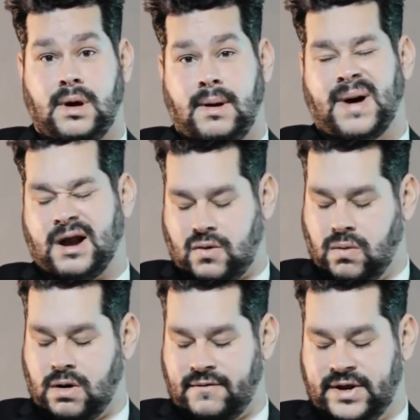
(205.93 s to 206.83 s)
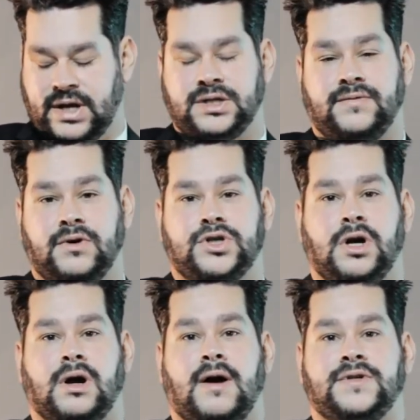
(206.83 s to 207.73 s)
about a quarter of an inch of your
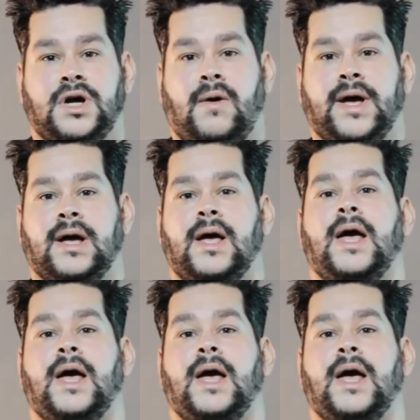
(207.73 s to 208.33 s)
shirt cuff showing.